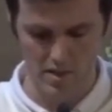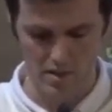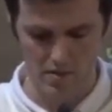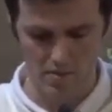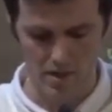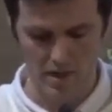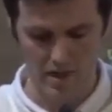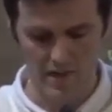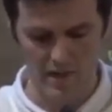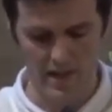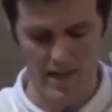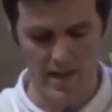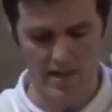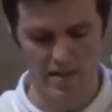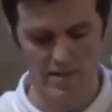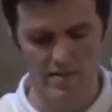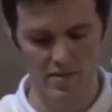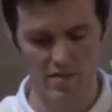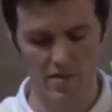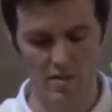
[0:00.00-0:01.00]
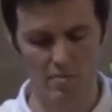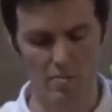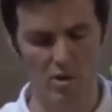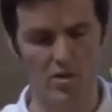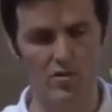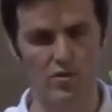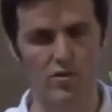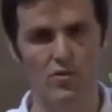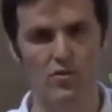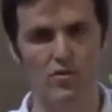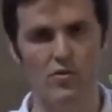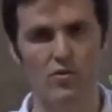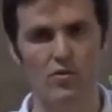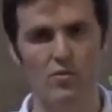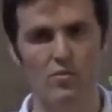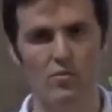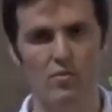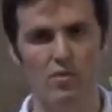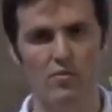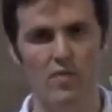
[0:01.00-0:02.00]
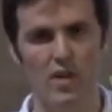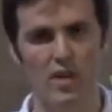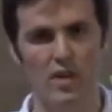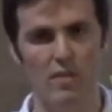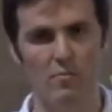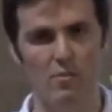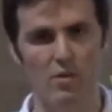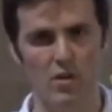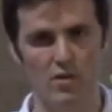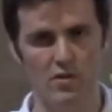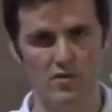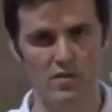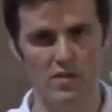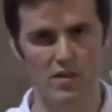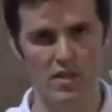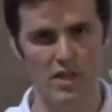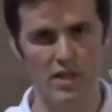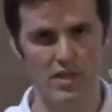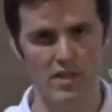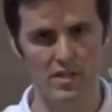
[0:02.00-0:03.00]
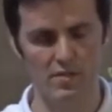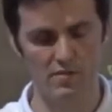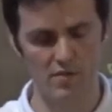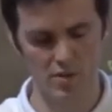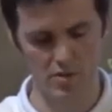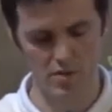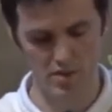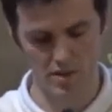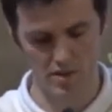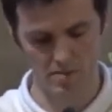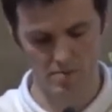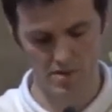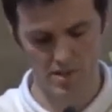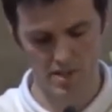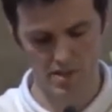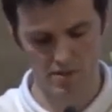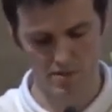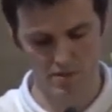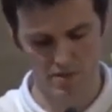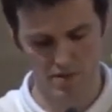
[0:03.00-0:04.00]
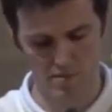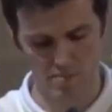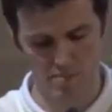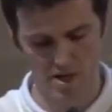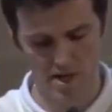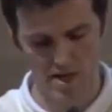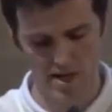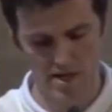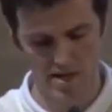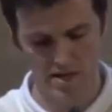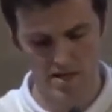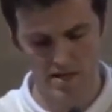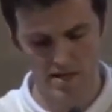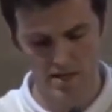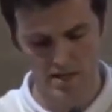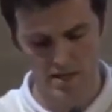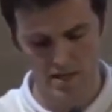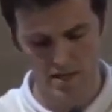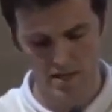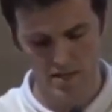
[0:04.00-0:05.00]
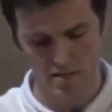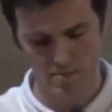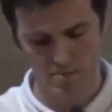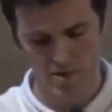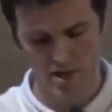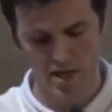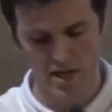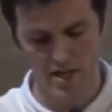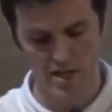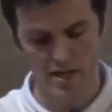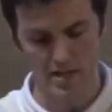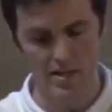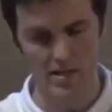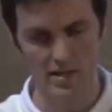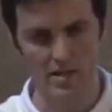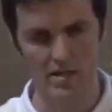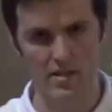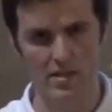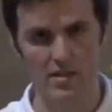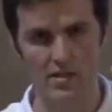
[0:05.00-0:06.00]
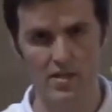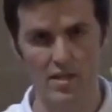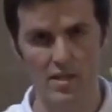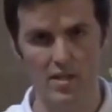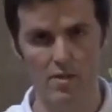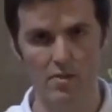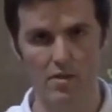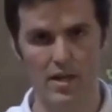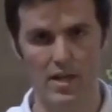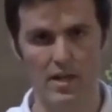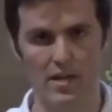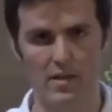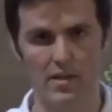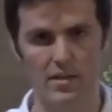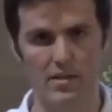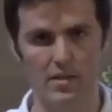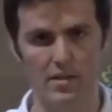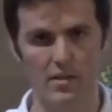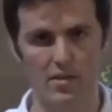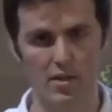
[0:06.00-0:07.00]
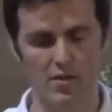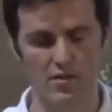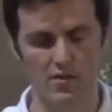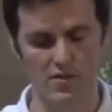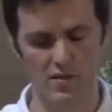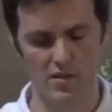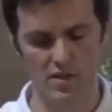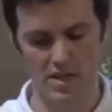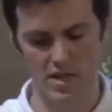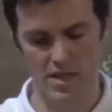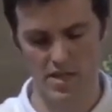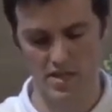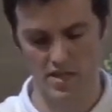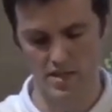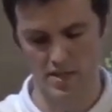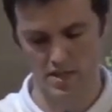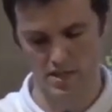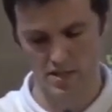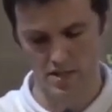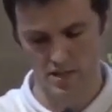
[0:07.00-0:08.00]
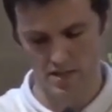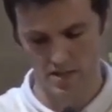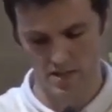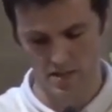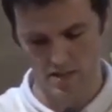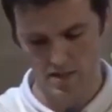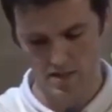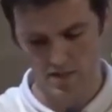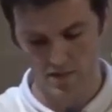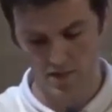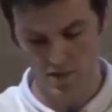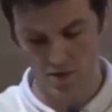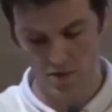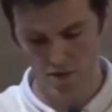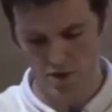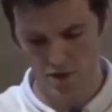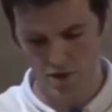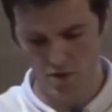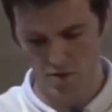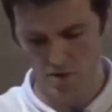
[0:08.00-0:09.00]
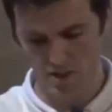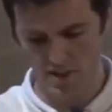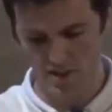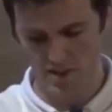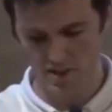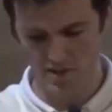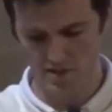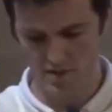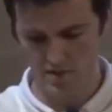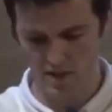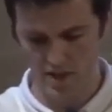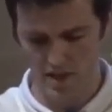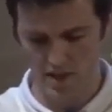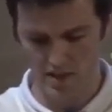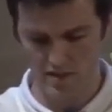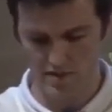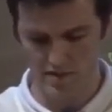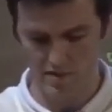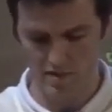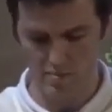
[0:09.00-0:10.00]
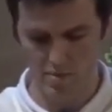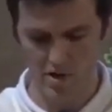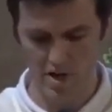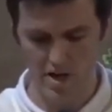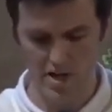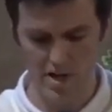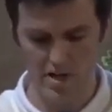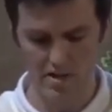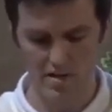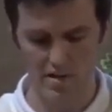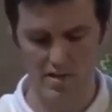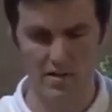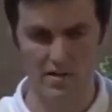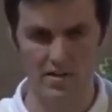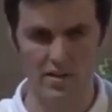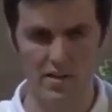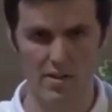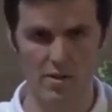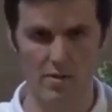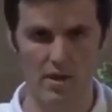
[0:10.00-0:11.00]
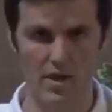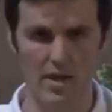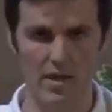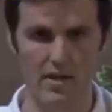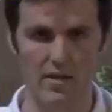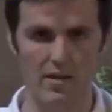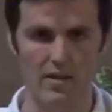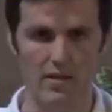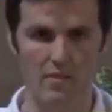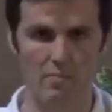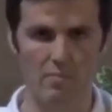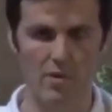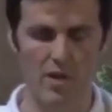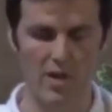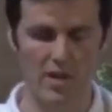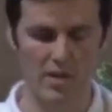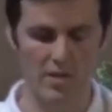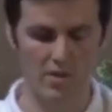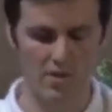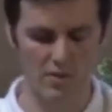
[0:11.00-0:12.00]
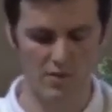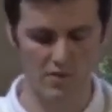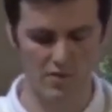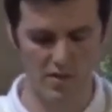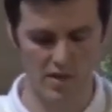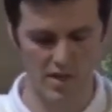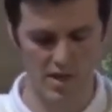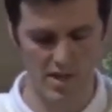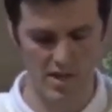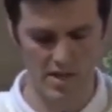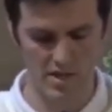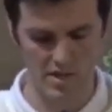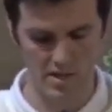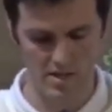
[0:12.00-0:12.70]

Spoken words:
while in the Acts of the Apostles, we find them constantly devoting themselves to prayer, prayer continually and constantly. And so too it is for us to pray continually and pray constantly.